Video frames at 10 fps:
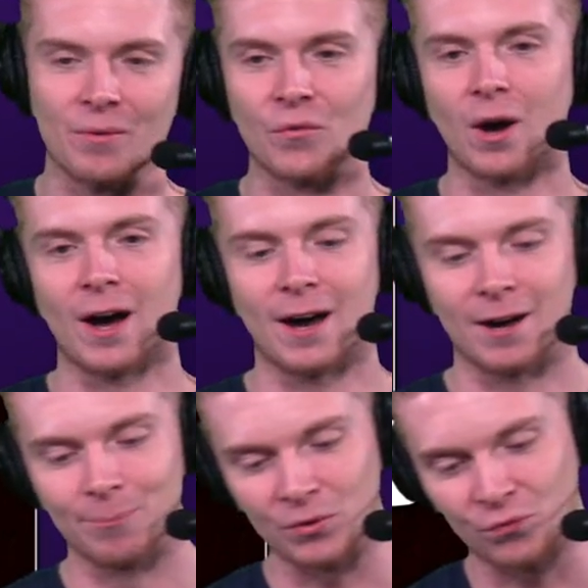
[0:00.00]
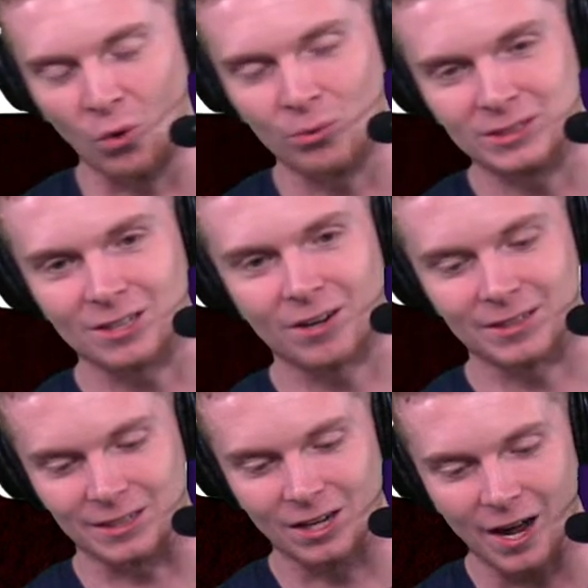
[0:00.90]
uh, before we
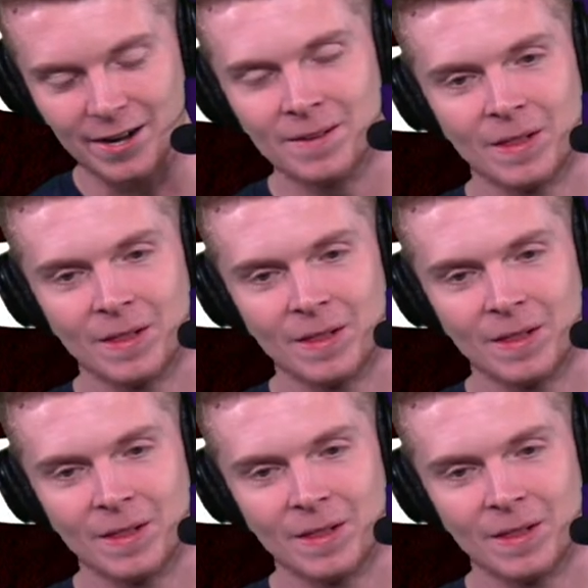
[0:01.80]
started the cut.